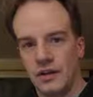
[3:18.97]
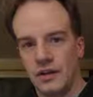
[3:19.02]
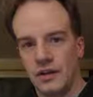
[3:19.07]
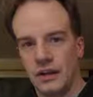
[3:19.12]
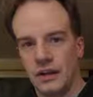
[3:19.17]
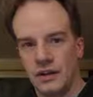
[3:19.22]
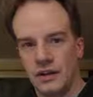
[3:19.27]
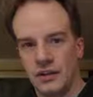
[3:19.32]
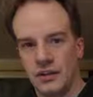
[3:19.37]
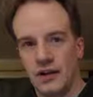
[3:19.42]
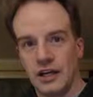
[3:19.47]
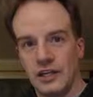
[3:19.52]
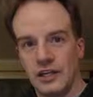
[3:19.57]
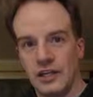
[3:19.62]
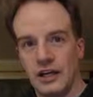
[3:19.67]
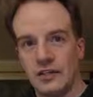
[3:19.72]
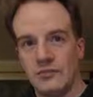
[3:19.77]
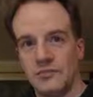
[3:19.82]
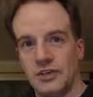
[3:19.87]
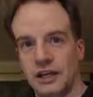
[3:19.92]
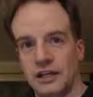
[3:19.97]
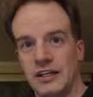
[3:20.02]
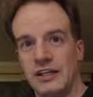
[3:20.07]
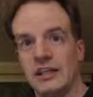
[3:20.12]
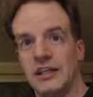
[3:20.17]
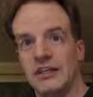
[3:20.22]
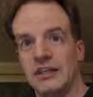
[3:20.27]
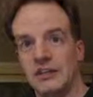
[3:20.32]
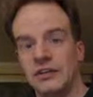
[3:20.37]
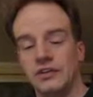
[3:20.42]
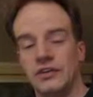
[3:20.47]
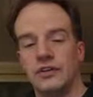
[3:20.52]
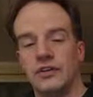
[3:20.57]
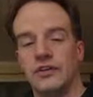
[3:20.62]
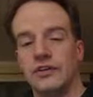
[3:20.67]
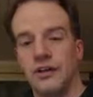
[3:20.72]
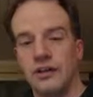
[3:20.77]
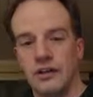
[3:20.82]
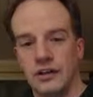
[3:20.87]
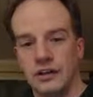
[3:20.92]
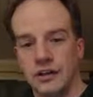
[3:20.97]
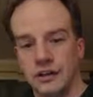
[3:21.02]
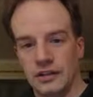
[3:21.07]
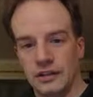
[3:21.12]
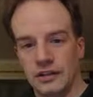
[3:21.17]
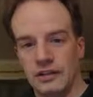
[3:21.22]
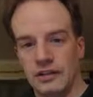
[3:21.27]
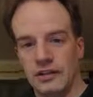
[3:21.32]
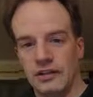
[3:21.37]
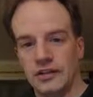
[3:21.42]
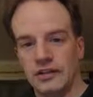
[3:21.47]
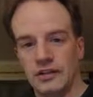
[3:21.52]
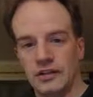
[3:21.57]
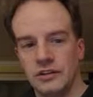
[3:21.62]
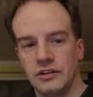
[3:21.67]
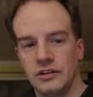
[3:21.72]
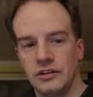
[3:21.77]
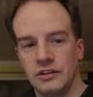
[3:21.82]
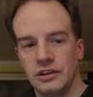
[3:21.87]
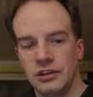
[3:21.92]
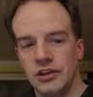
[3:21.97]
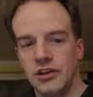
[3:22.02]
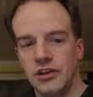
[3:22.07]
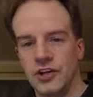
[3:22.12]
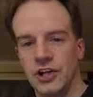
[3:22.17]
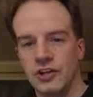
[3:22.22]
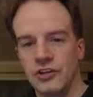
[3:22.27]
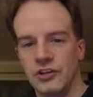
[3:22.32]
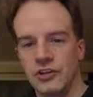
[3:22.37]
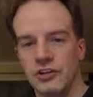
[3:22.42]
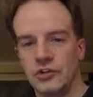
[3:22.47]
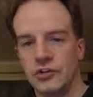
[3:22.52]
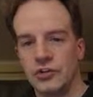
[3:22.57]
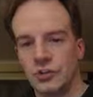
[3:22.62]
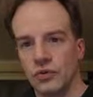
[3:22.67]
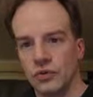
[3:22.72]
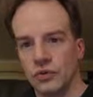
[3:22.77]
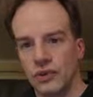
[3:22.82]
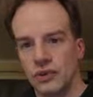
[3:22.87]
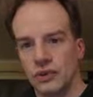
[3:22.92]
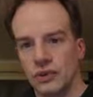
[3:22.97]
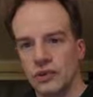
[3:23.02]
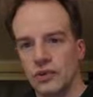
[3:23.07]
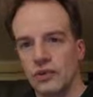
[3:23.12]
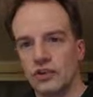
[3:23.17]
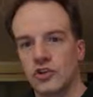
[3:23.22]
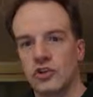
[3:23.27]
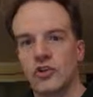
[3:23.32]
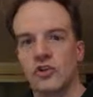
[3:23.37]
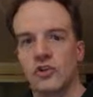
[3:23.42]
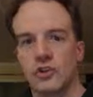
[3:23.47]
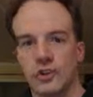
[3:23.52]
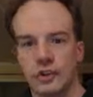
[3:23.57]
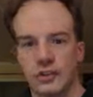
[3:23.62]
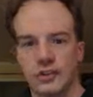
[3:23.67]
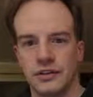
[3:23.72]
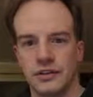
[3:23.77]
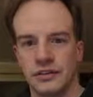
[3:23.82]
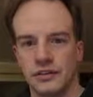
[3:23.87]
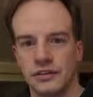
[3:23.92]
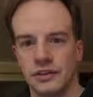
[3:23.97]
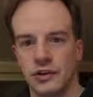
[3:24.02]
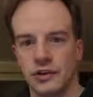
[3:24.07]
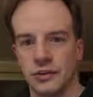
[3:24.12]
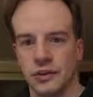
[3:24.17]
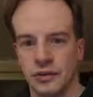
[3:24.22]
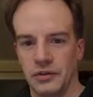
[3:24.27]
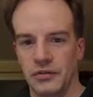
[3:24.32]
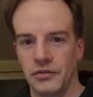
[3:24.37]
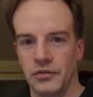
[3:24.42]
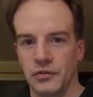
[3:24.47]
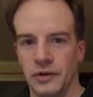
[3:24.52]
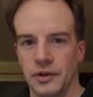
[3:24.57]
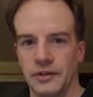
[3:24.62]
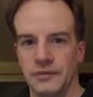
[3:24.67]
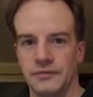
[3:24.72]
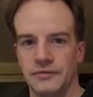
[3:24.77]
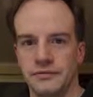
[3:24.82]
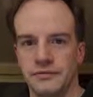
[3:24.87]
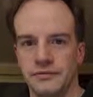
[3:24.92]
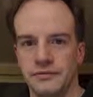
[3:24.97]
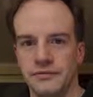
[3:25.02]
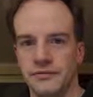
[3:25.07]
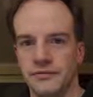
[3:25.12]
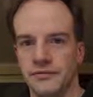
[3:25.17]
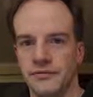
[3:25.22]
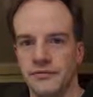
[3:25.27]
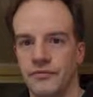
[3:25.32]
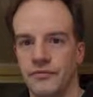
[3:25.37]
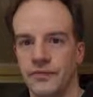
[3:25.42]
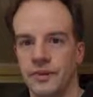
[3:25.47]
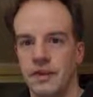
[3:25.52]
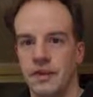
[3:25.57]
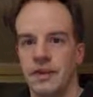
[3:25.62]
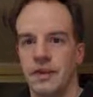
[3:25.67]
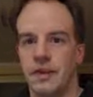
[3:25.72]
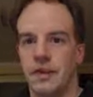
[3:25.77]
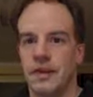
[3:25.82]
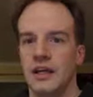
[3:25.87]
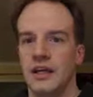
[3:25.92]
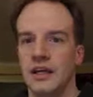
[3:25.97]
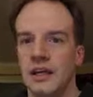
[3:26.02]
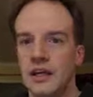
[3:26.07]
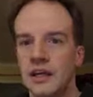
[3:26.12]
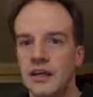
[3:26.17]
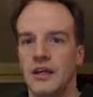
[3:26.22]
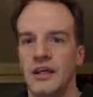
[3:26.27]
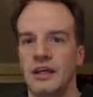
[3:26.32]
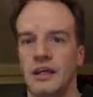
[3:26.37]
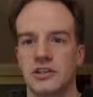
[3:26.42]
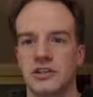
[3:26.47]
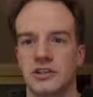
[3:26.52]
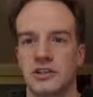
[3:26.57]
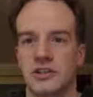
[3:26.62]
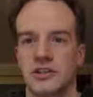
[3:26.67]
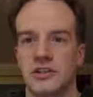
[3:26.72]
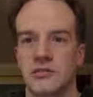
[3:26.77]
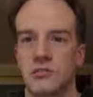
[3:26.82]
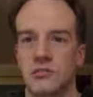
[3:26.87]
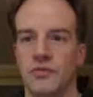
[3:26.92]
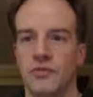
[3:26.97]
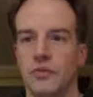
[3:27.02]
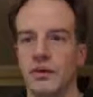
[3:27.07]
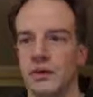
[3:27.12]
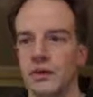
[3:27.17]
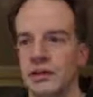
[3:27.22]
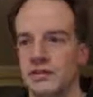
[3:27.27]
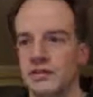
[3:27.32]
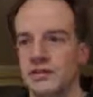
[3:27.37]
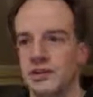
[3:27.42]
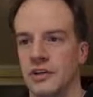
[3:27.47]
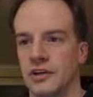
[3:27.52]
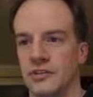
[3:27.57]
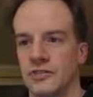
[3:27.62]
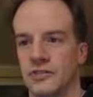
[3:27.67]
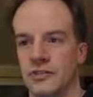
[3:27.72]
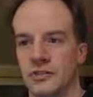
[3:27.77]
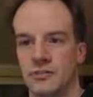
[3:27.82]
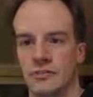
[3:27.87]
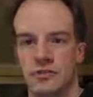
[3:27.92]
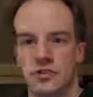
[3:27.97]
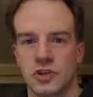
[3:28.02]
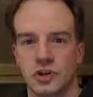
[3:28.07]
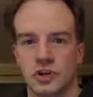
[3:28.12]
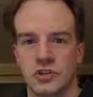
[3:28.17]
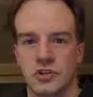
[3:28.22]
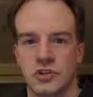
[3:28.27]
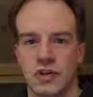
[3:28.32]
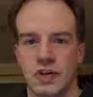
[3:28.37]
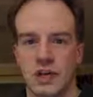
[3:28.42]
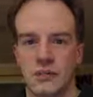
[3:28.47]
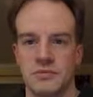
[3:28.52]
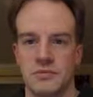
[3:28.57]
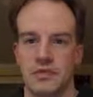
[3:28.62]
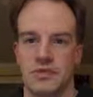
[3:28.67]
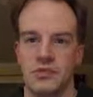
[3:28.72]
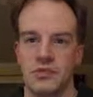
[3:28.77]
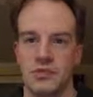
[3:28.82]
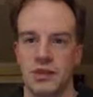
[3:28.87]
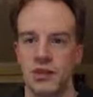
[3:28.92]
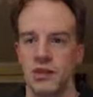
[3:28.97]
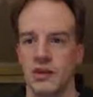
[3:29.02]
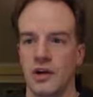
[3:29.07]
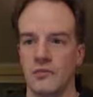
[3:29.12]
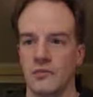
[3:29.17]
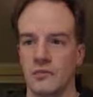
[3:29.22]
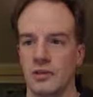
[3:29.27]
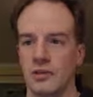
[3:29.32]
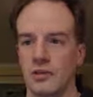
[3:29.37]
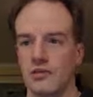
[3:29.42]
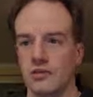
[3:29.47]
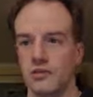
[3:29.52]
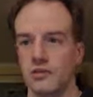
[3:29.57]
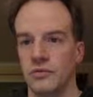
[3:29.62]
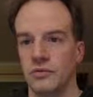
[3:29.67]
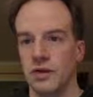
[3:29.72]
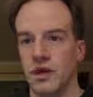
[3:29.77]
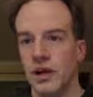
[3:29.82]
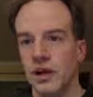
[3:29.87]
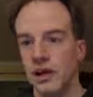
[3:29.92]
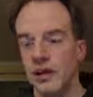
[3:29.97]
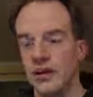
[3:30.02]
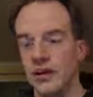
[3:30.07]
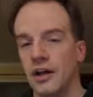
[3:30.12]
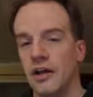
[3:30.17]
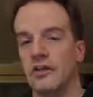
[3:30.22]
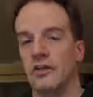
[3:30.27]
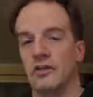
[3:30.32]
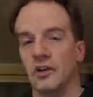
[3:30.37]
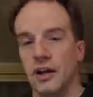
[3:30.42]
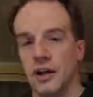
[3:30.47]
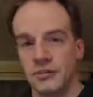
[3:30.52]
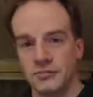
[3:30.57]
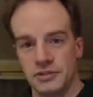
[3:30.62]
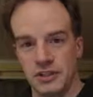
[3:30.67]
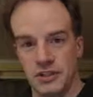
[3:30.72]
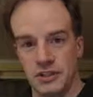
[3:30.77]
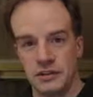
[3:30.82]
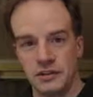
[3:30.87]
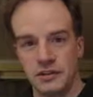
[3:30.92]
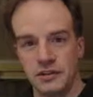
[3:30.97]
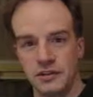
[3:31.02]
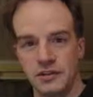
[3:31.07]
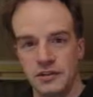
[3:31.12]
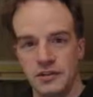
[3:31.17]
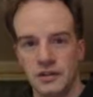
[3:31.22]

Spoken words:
a lot of times that is the conduction or the current going through it. Induction is the movement of electrons from charged object to another object through another object.